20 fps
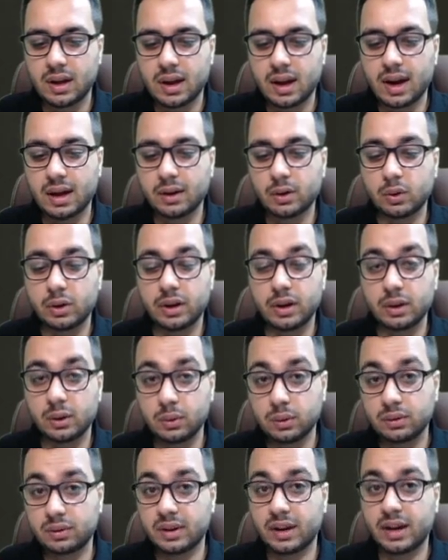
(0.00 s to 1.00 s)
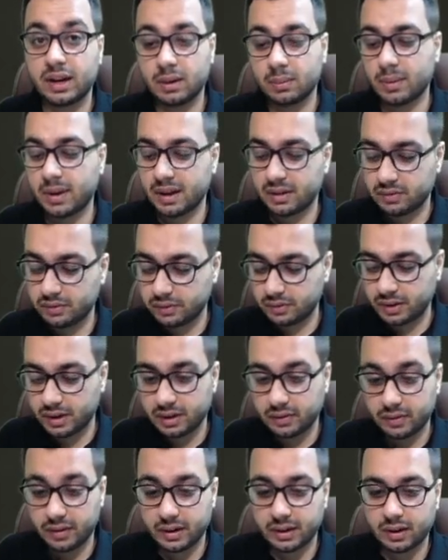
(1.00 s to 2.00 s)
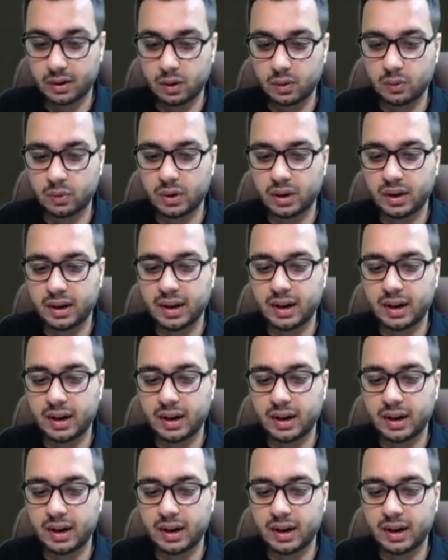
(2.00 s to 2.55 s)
and you reduce end by a factor of 1,